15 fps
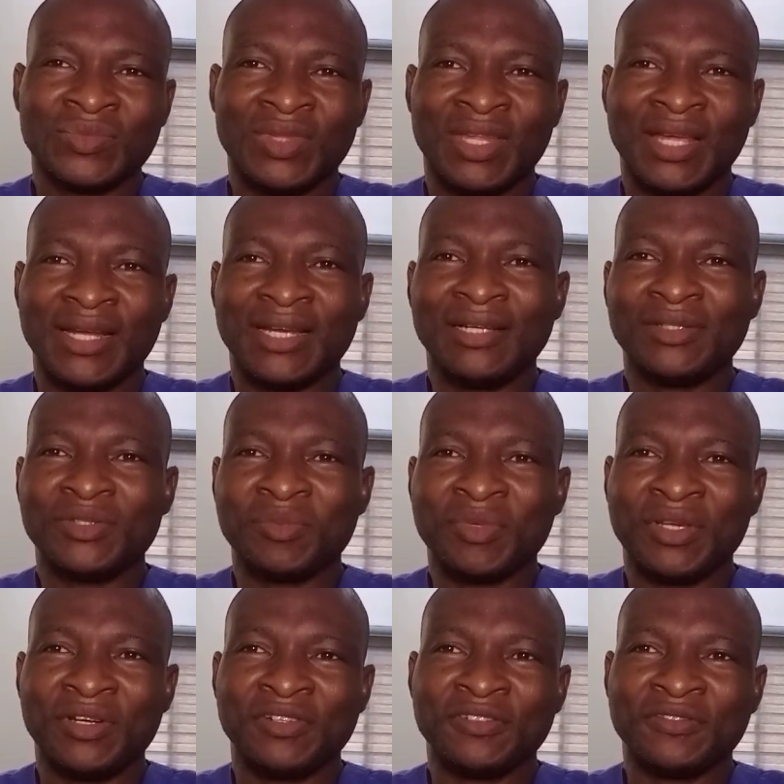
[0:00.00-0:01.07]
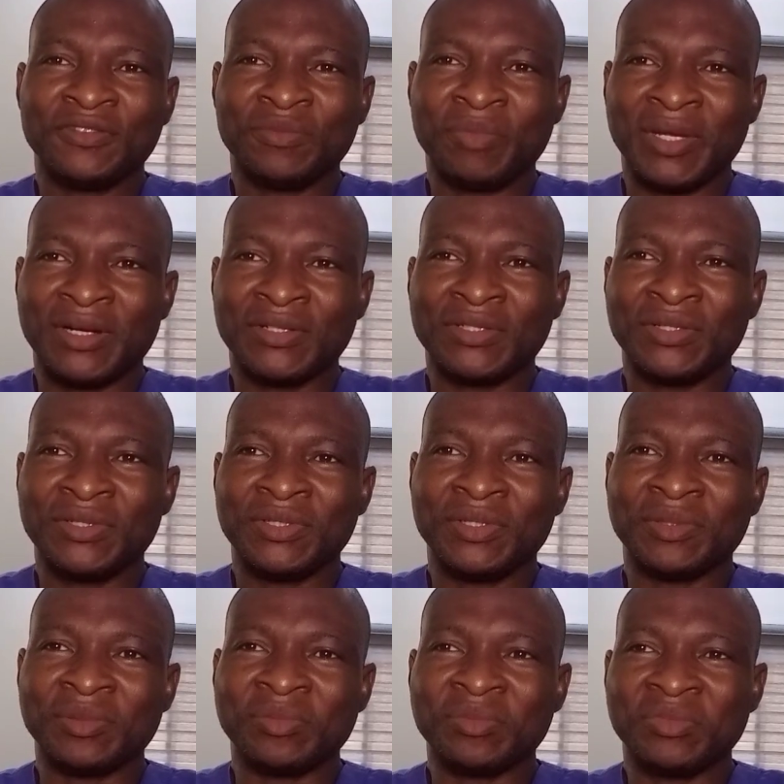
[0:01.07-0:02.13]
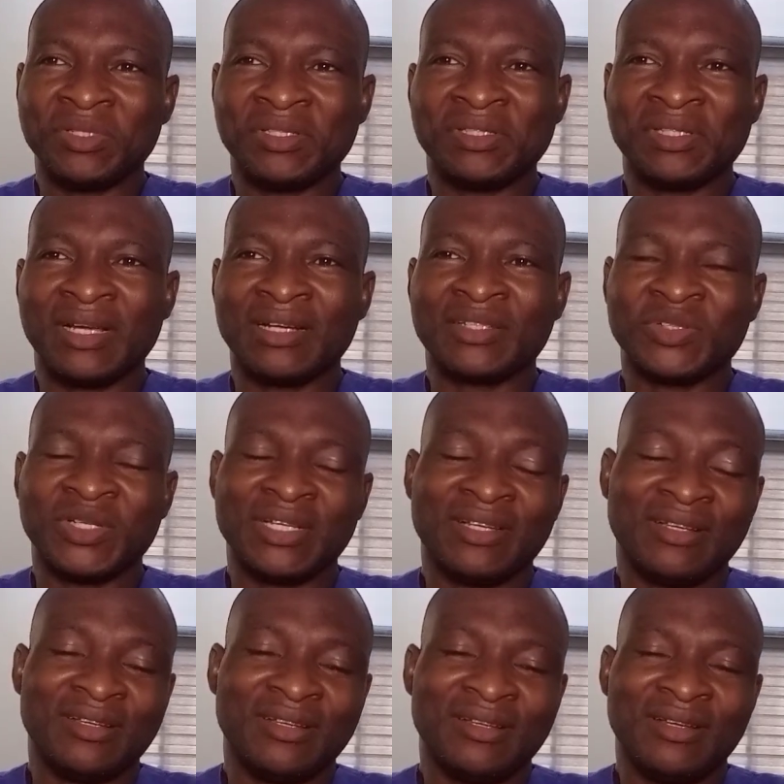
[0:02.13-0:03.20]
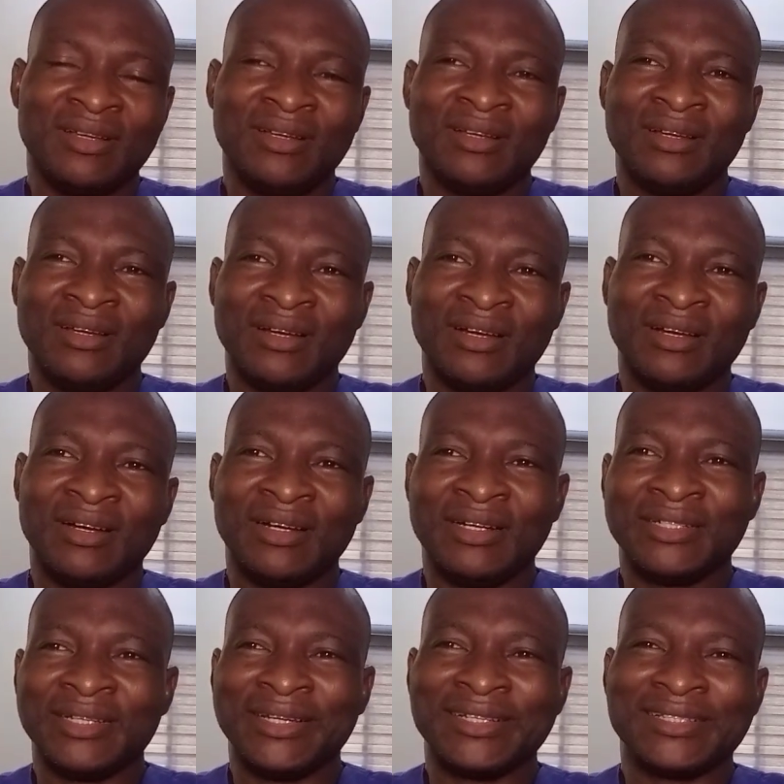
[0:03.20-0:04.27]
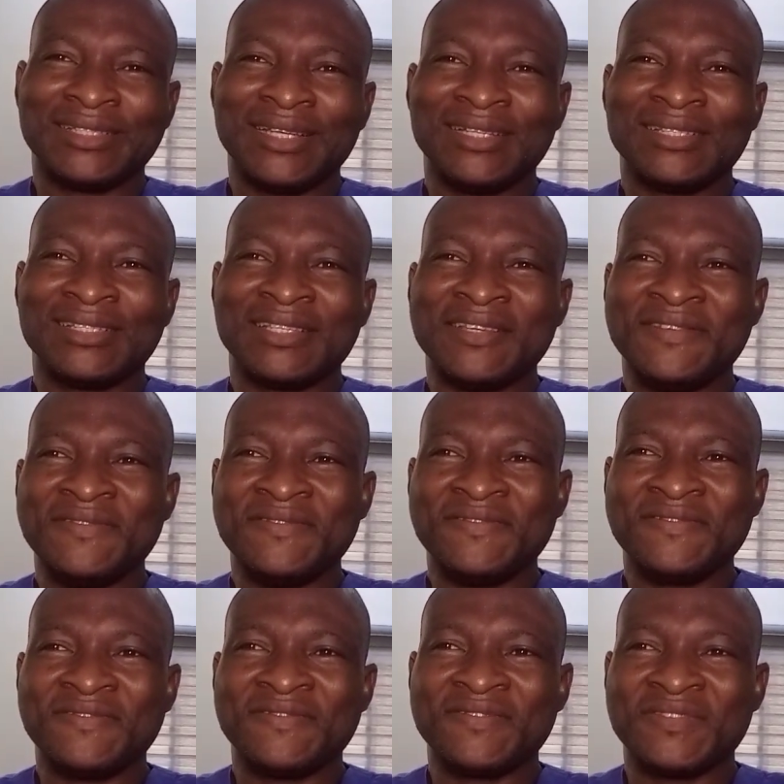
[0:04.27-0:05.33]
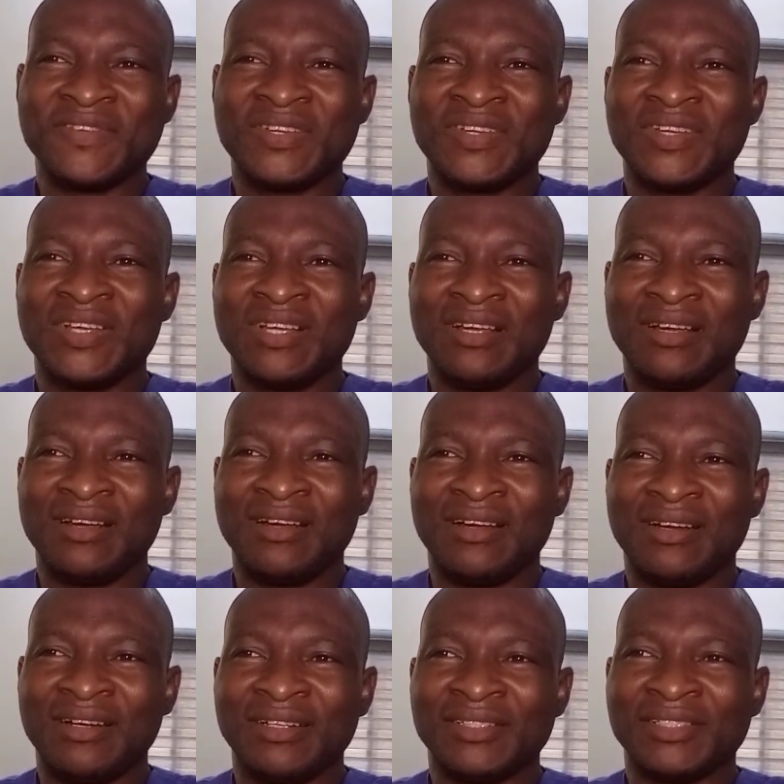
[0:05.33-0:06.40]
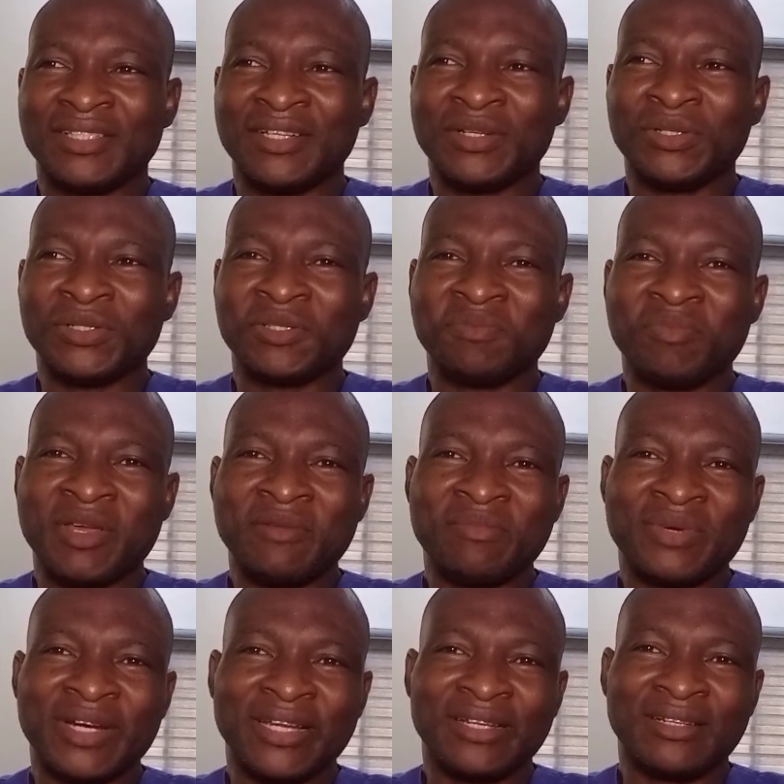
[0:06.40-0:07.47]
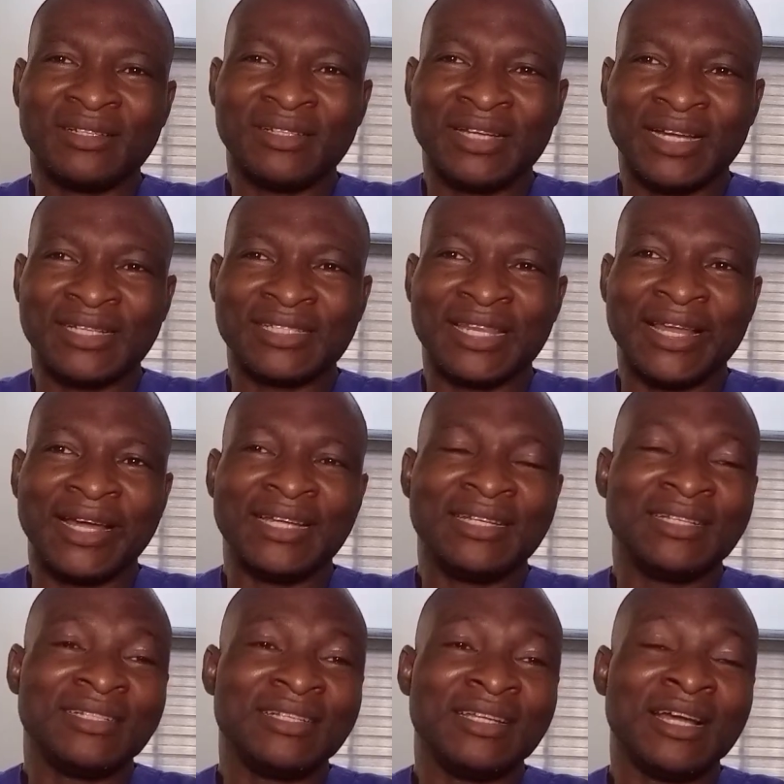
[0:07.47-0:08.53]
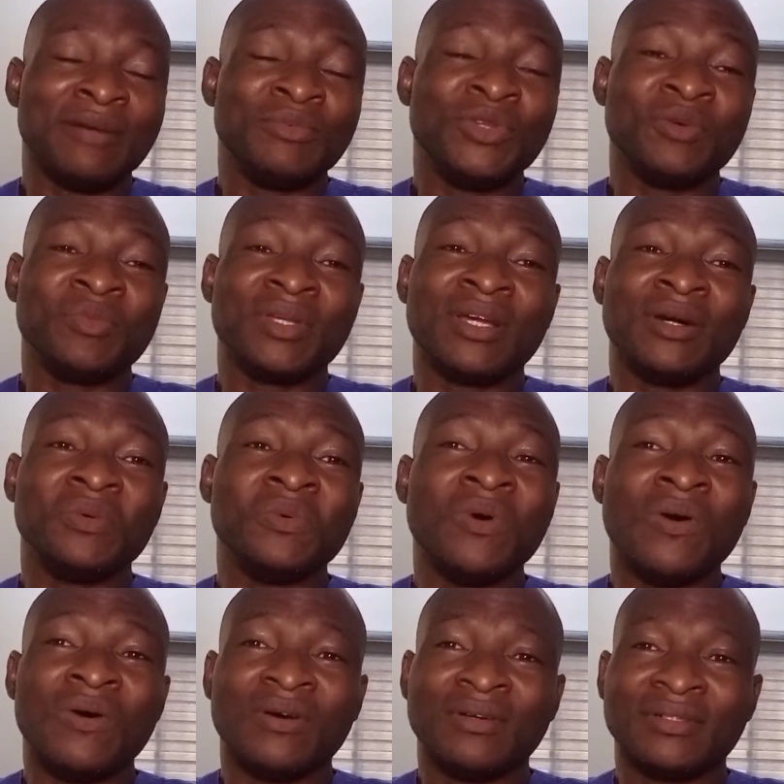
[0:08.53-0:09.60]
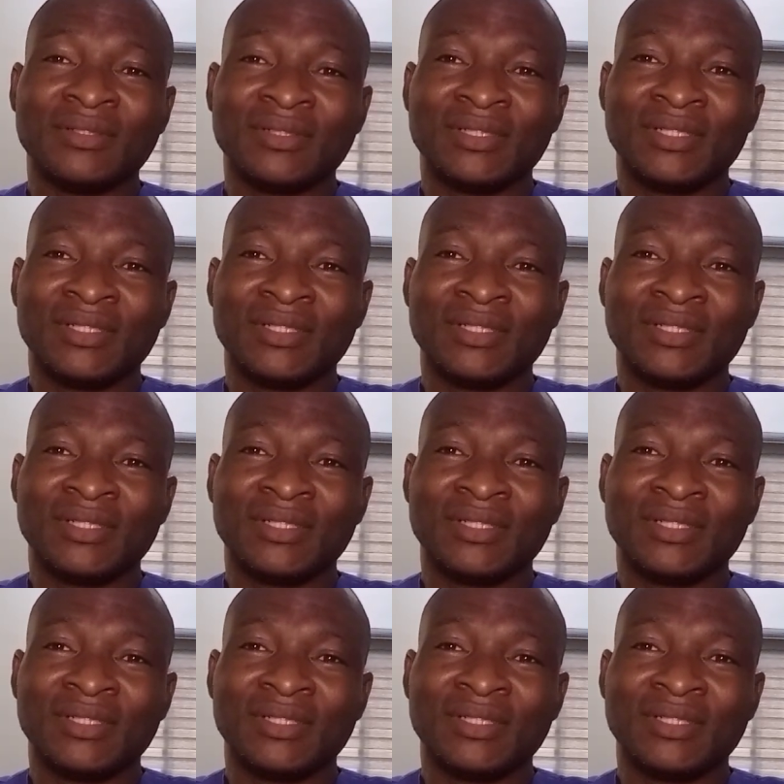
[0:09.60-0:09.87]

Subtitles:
The anatomy of the peritoneum is actually an extensive serous membrane that is lining the abdominal wall.